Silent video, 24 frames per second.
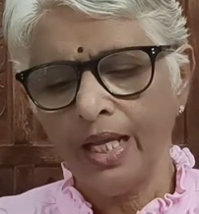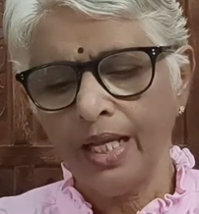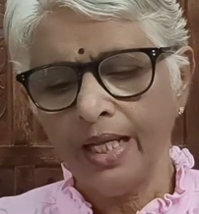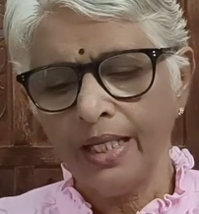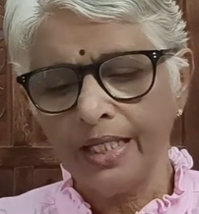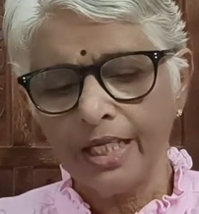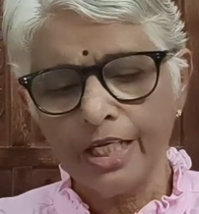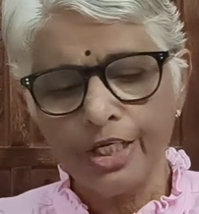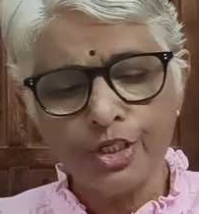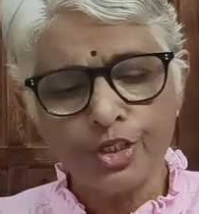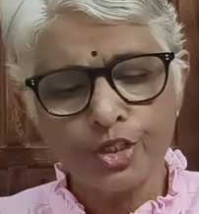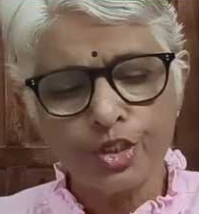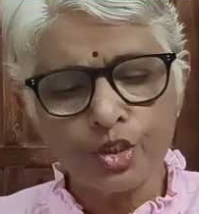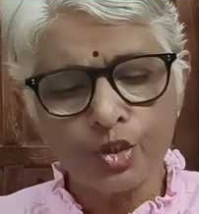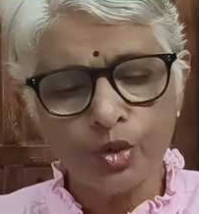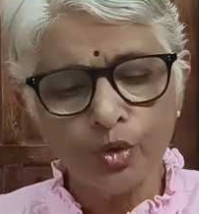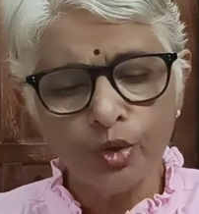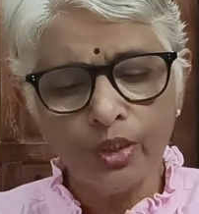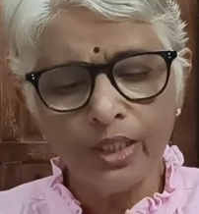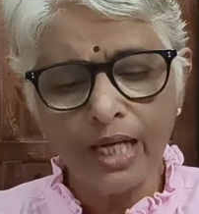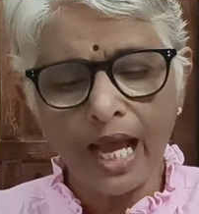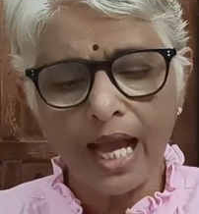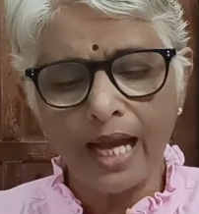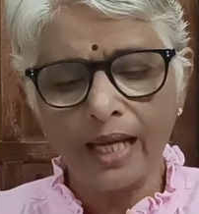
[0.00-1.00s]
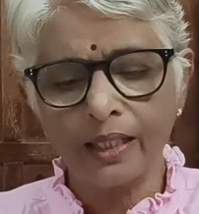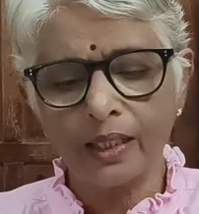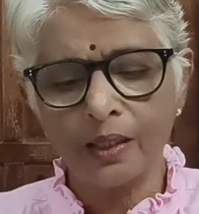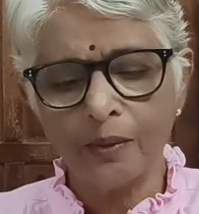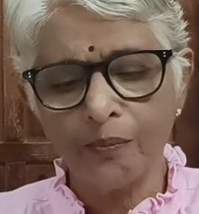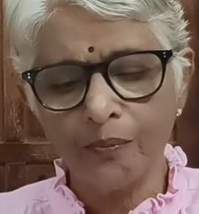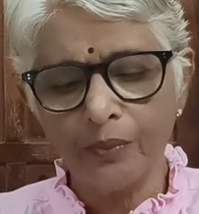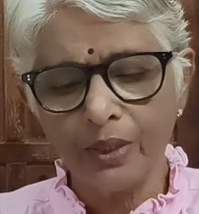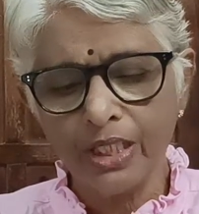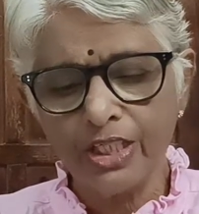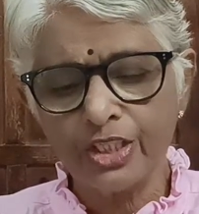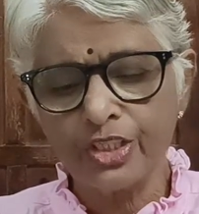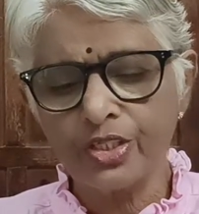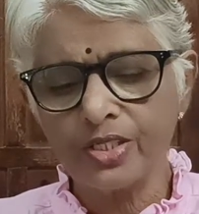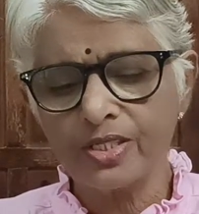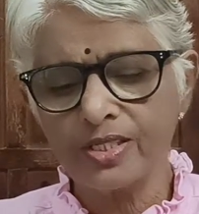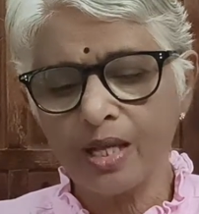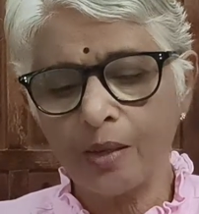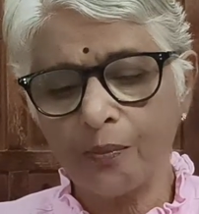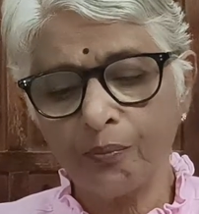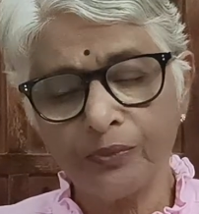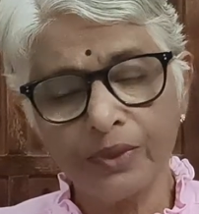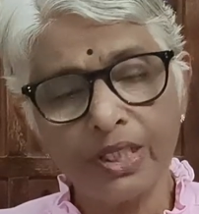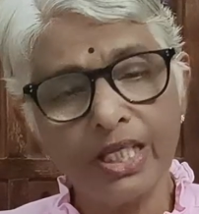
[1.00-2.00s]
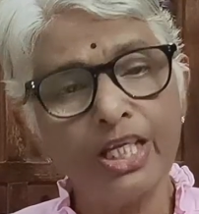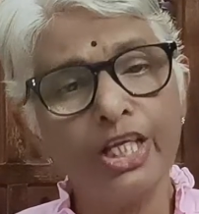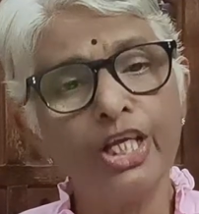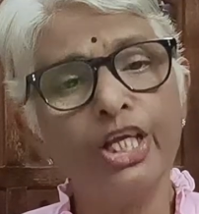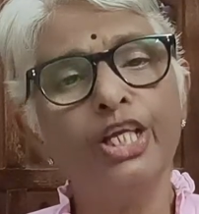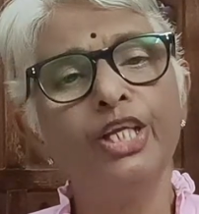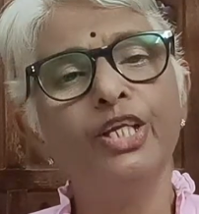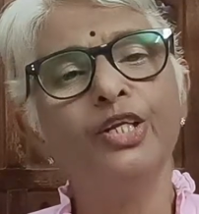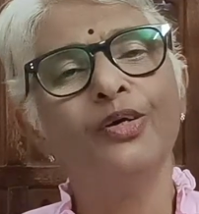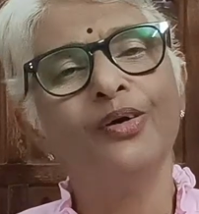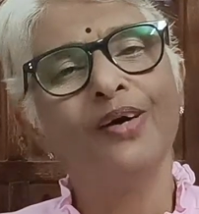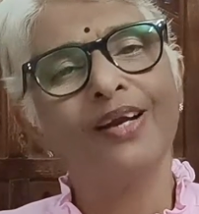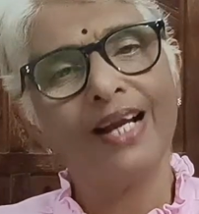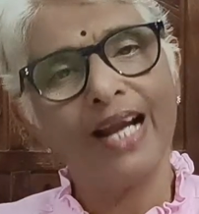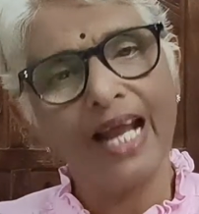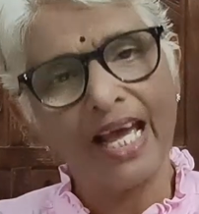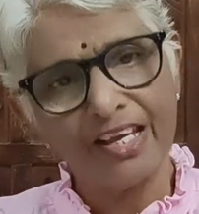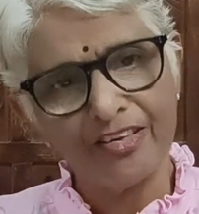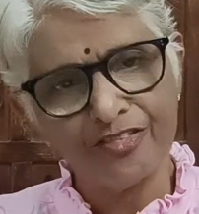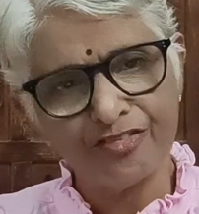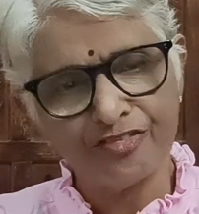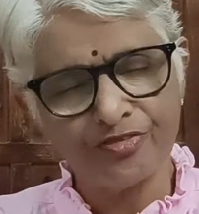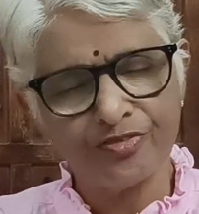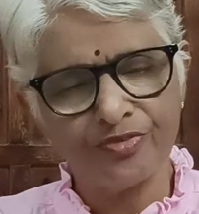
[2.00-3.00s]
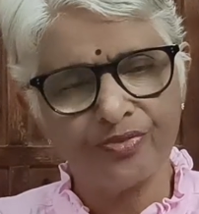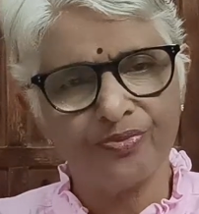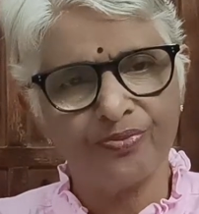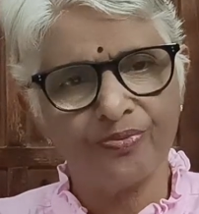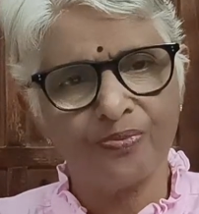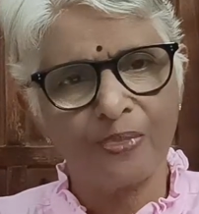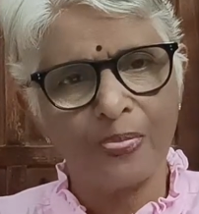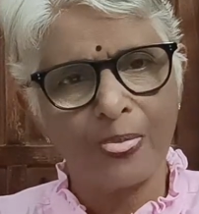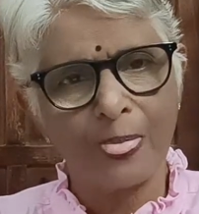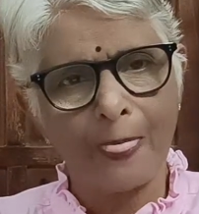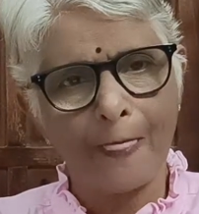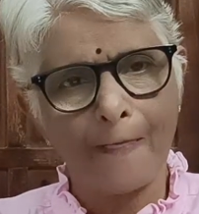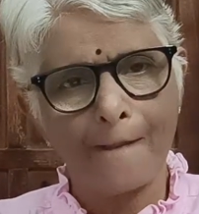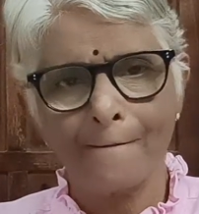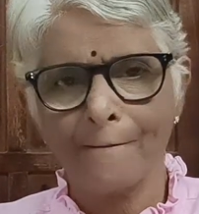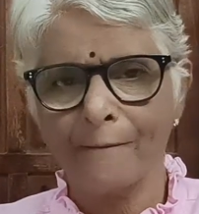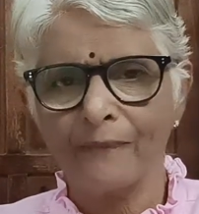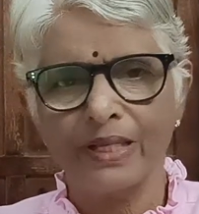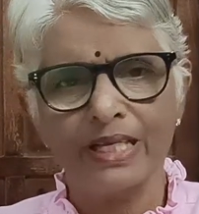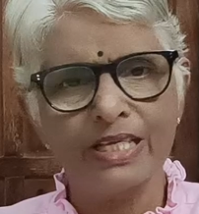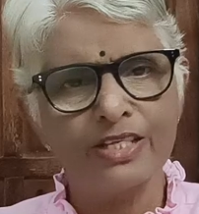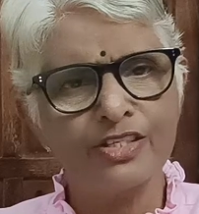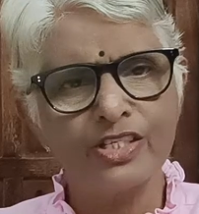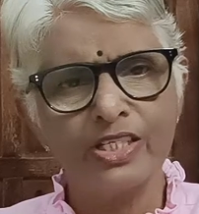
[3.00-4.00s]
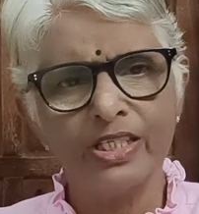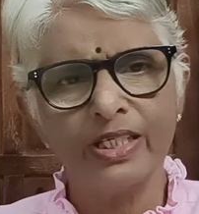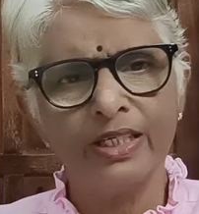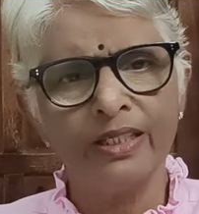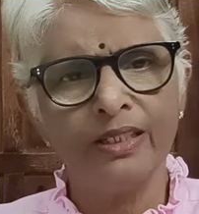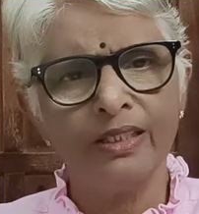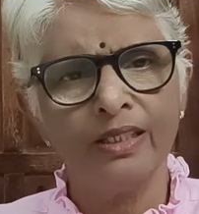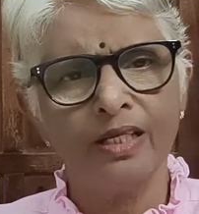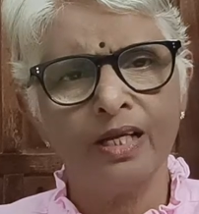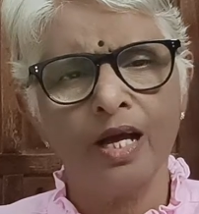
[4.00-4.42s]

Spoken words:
It should accomplish something in your life, isn't it?